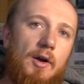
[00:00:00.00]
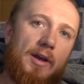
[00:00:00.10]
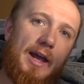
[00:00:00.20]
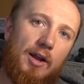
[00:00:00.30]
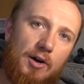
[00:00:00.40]

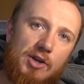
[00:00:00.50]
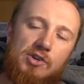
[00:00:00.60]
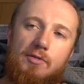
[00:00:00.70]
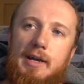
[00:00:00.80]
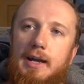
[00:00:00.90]
okay,
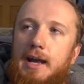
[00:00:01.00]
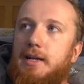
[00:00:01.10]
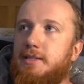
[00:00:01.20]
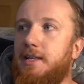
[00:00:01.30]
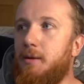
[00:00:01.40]
luxury
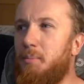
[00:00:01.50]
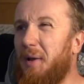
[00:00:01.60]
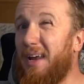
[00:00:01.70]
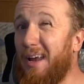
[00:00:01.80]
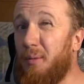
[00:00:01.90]
against it
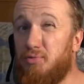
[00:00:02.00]
being